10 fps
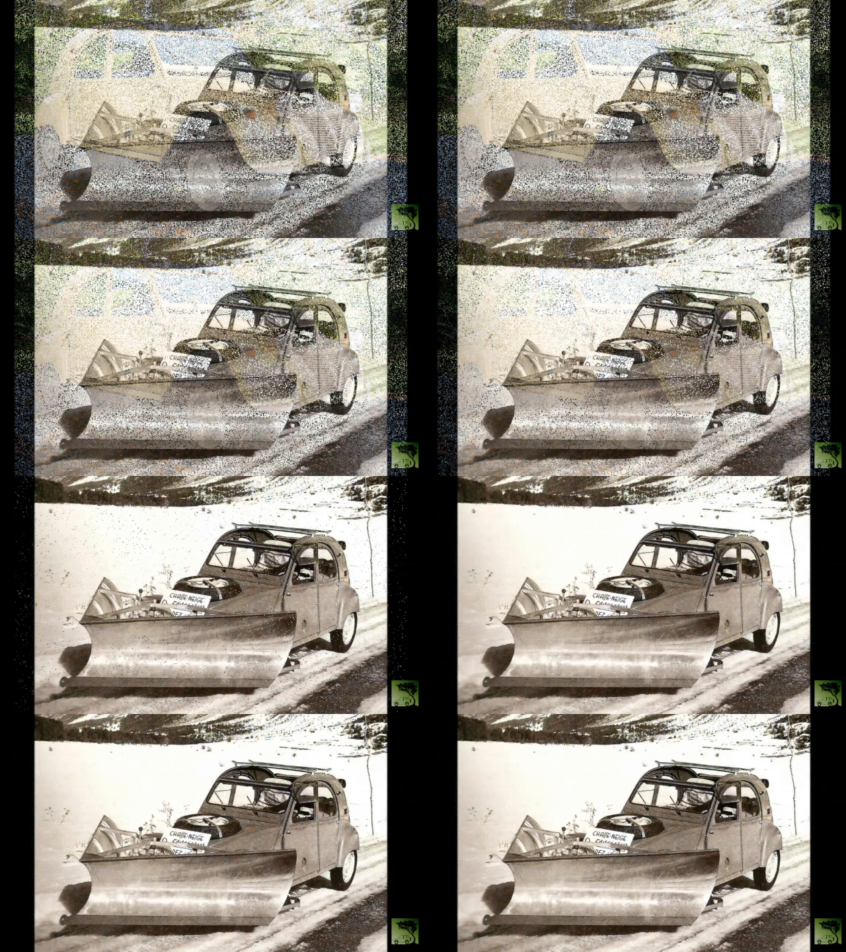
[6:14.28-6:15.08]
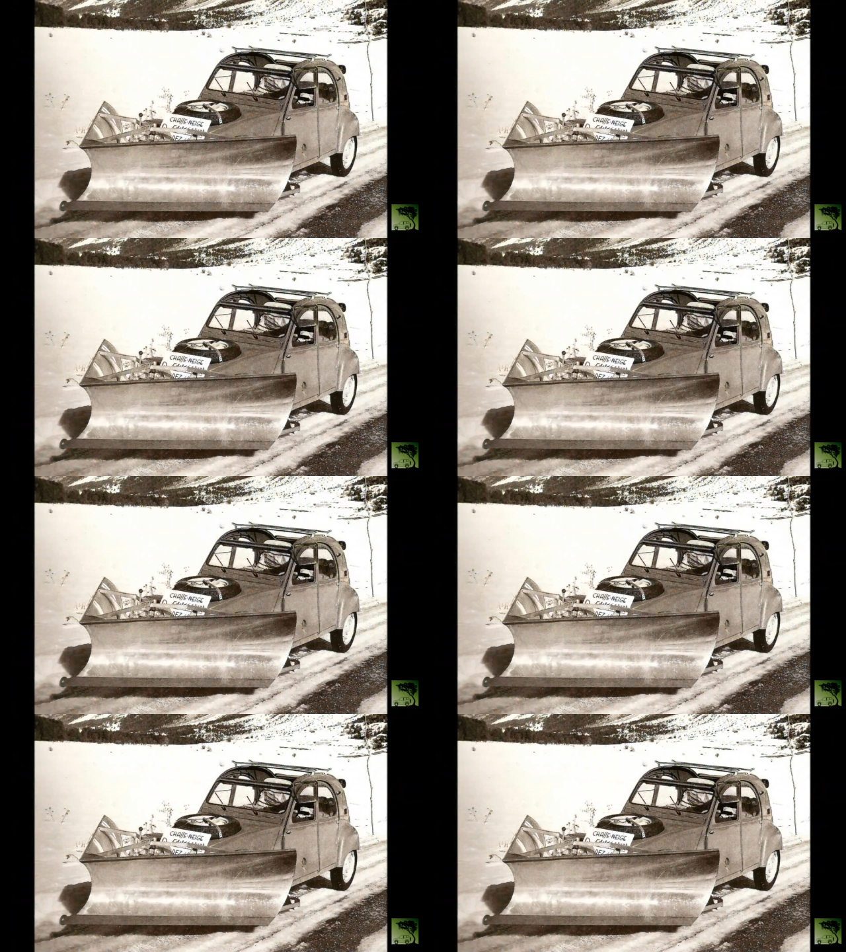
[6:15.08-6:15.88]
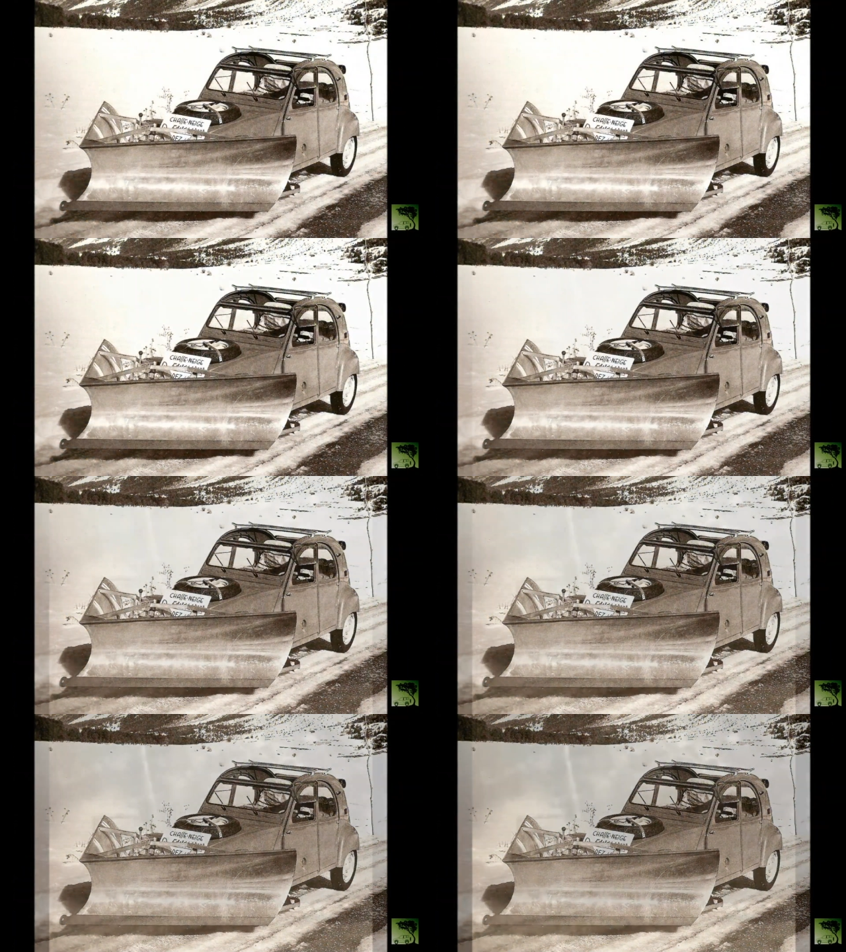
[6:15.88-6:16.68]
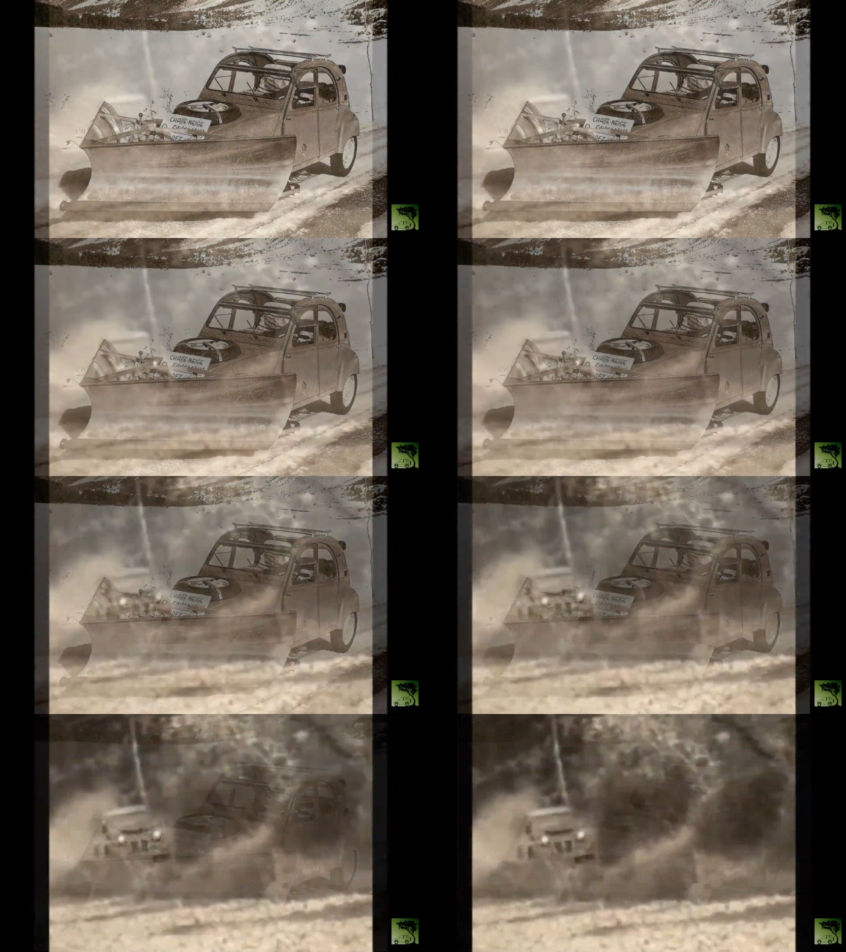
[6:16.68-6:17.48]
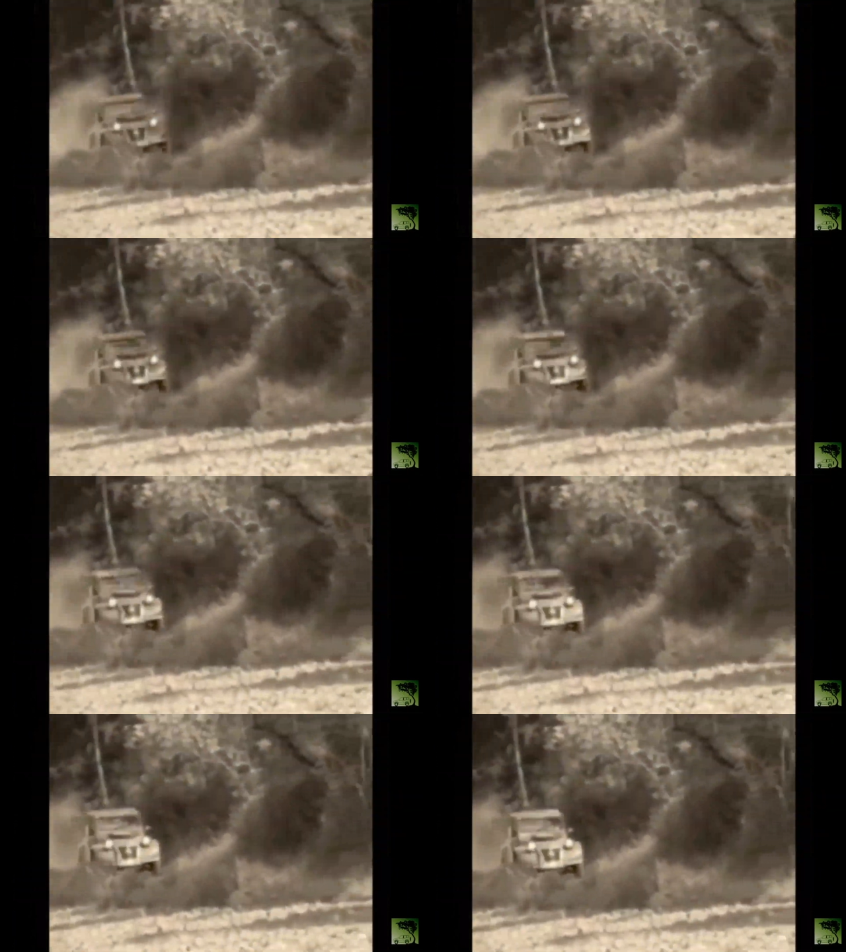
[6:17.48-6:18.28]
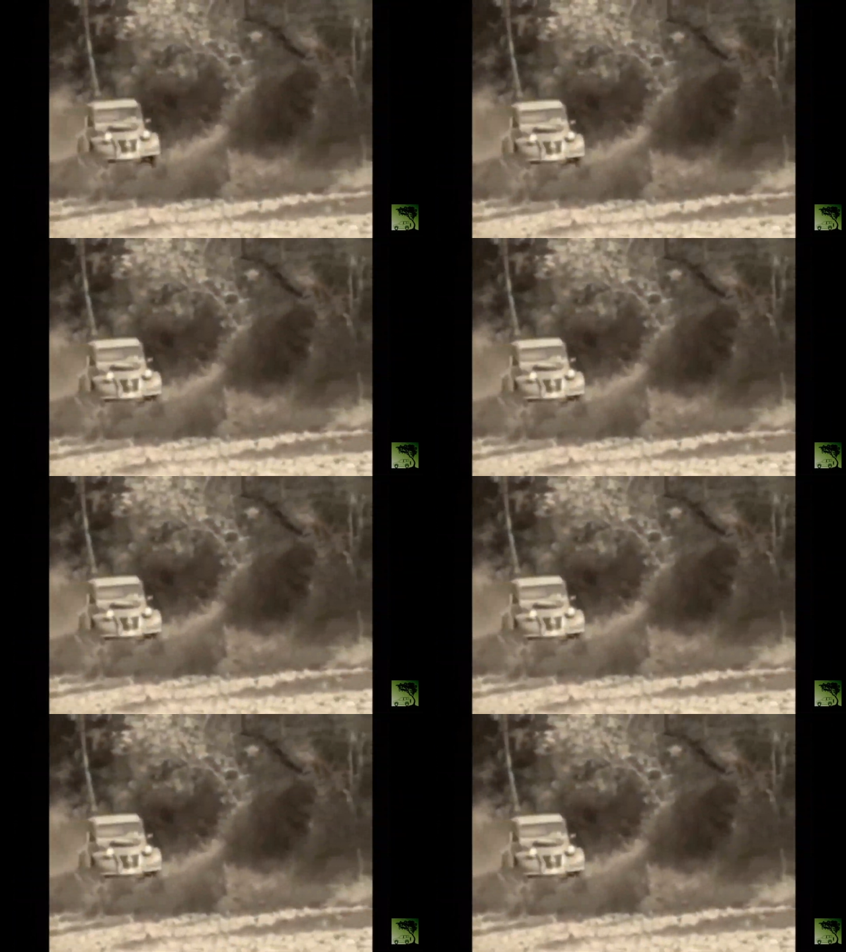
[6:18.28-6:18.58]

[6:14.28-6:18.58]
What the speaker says: (no speaker visible)